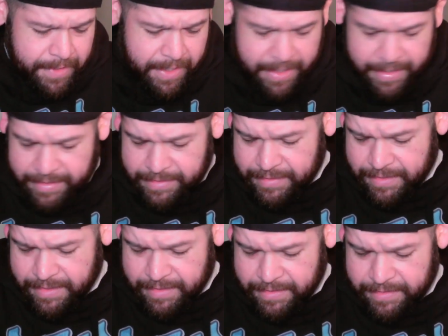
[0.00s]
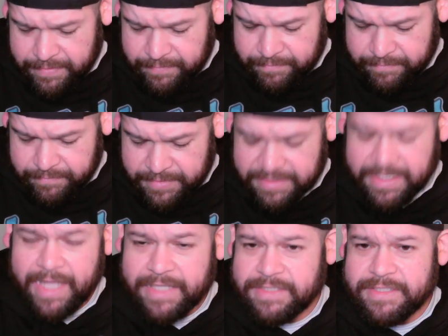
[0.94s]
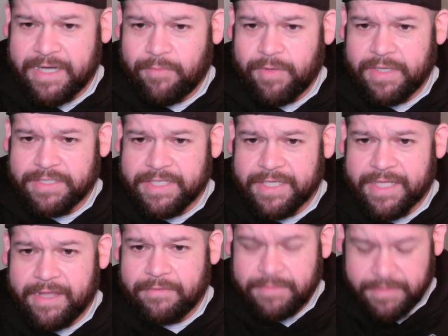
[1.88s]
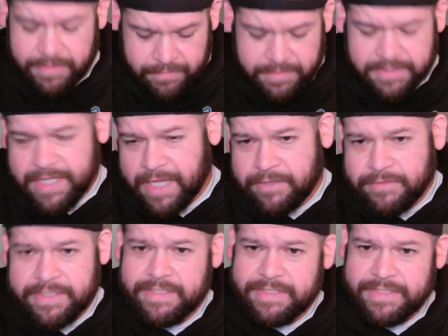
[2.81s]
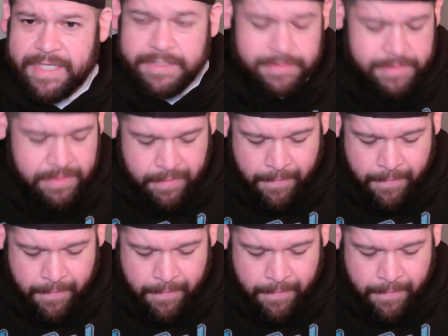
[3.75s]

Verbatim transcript: and uh, designs that I want to check out, you know, designers and designs.